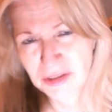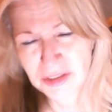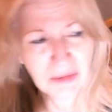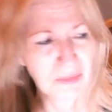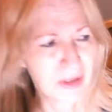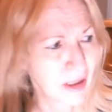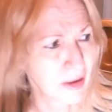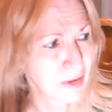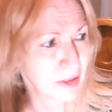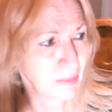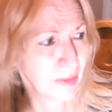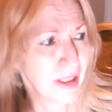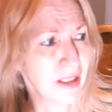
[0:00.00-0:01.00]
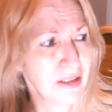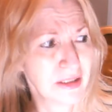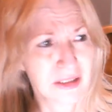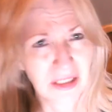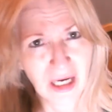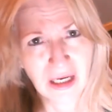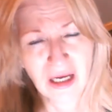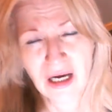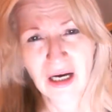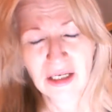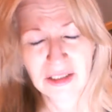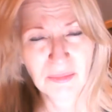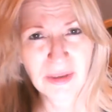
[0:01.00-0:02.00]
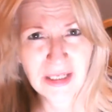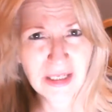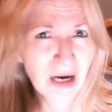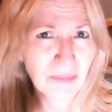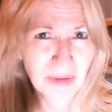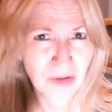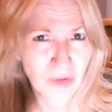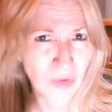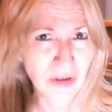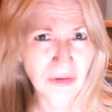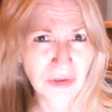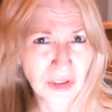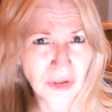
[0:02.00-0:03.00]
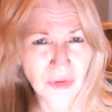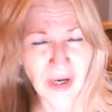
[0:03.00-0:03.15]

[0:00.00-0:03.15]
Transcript: of something else. Somebody not being loyal to you.